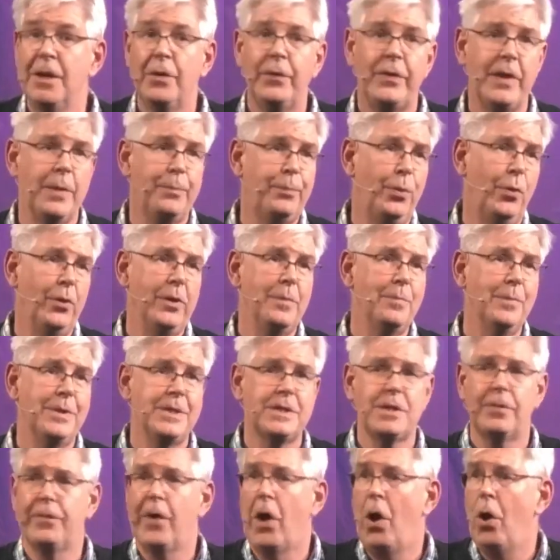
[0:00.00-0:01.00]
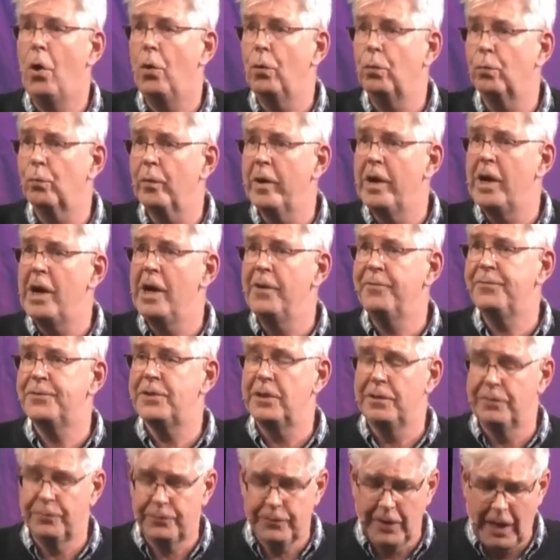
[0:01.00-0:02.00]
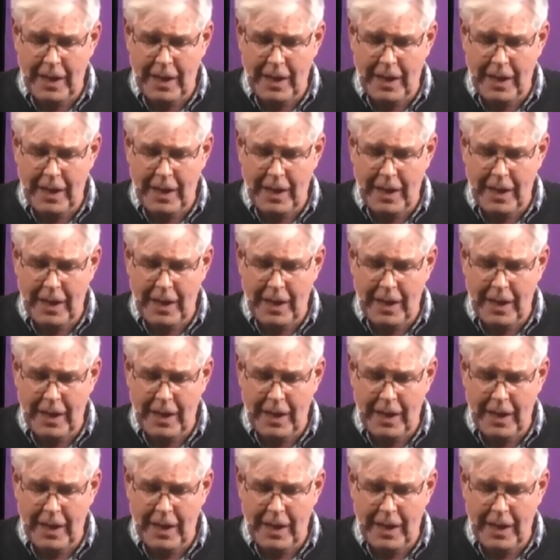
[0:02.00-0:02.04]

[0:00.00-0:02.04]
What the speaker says: the appointment of a whole raft of